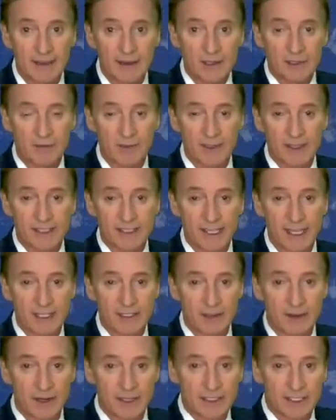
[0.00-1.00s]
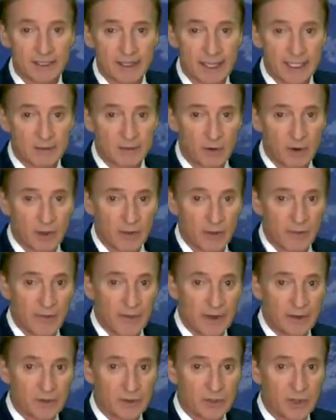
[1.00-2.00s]
There's where the center is, and that's where all the
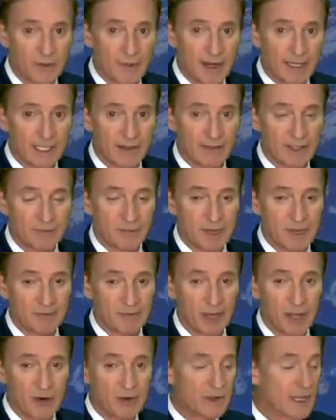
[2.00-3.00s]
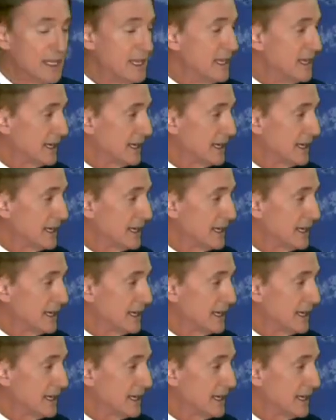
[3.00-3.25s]
thunderstorm activity is being blown.